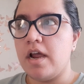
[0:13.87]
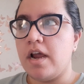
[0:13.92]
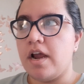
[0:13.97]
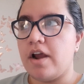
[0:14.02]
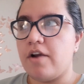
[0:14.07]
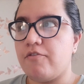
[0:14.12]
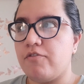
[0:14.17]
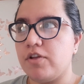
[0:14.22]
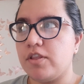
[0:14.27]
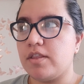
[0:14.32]

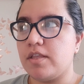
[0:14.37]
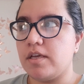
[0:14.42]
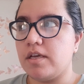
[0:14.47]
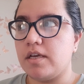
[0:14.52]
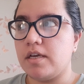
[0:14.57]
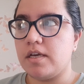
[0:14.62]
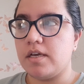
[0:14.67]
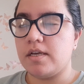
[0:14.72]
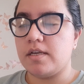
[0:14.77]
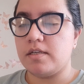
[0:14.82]

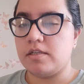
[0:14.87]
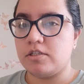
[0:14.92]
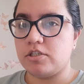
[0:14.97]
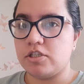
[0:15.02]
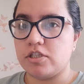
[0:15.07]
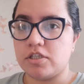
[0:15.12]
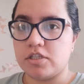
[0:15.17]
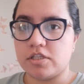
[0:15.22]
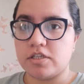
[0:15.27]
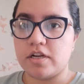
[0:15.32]
everything is
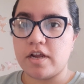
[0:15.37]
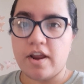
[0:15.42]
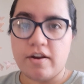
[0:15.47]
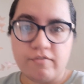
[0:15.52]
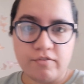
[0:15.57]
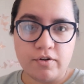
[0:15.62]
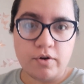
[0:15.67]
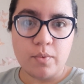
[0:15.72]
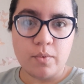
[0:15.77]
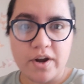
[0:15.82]
just
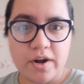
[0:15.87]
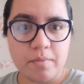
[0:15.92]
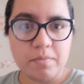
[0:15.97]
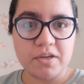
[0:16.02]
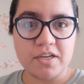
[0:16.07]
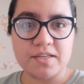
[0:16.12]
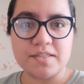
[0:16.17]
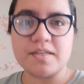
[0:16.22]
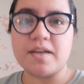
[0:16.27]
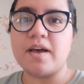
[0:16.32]
everywhere
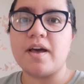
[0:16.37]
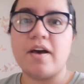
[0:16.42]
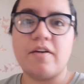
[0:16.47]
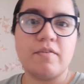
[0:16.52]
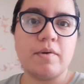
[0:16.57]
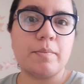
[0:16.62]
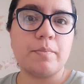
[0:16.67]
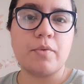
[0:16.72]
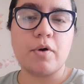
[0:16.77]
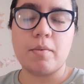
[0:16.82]
because I
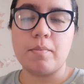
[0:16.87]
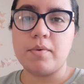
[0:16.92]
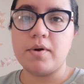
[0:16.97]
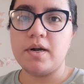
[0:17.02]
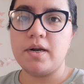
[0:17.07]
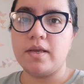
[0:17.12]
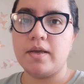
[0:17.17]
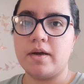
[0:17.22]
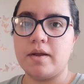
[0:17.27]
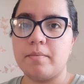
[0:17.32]
haven't
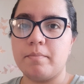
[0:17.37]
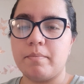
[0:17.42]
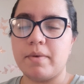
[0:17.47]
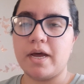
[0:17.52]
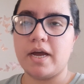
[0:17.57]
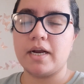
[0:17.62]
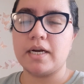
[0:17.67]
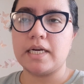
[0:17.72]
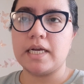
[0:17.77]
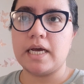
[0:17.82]
properly
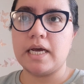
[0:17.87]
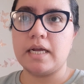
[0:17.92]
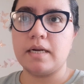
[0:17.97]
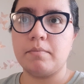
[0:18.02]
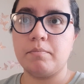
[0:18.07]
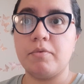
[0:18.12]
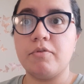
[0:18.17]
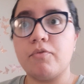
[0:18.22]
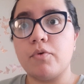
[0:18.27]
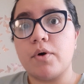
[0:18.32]
unpacked.
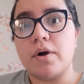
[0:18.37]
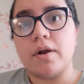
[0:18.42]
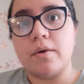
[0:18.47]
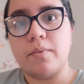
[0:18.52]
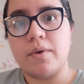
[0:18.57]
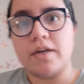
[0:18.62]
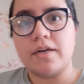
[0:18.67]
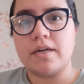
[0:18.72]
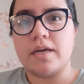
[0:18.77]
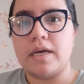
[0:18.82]
And before I
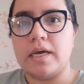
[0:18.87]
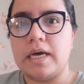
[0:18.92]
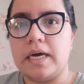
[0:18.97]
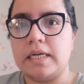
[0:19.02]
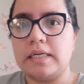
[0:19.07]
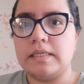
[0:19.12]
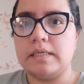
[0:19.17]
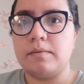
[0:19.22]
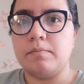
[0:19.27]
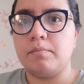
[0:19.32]
went, I
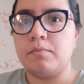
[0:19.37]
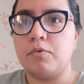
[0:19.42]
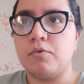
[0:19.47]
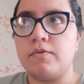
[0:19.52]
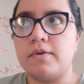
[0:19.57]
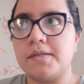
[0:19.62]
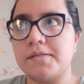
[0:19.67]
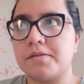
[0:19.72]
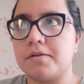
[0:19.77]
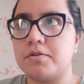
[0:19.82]
had a
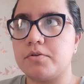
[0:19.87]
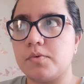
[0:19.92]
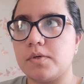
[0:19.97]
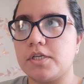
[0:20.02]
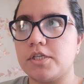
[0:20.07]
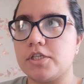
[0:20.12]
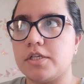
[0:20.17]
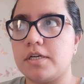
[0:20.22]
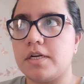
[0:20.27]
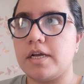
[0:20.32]
moving
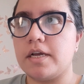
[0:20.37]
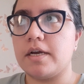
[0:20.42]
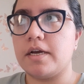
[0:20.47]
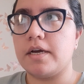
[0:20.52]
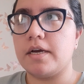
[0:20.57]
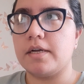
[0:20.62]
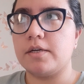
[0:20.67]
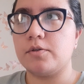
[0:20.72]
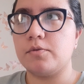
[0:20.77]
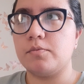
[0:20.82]
situation, like I
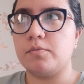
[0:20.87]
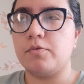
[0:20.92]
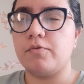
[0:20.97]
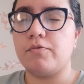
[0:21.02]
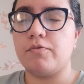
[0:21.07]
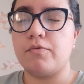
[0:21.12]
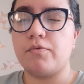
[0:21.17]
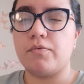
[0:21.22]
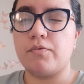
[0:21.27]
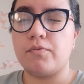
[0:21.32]
had to move
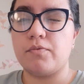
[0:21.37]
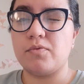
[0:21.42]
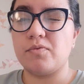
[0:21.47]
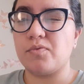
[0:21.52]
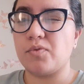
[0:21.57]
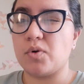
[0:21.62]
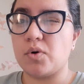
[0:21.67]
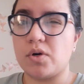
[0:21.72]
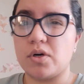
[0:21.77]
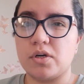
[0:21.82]

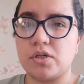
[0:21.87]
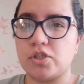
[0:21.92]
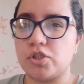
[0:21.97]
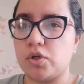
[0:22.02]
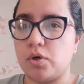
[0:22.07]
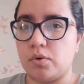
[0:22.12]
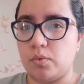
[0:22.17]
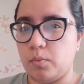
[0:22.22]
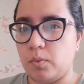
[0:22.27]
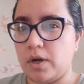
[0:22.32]
for a
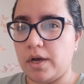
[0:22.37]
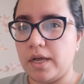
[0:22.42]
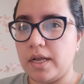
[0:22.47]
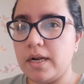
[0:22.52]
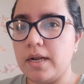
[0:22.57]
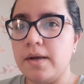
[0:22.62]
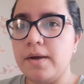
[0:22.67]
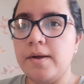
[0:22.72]
short while.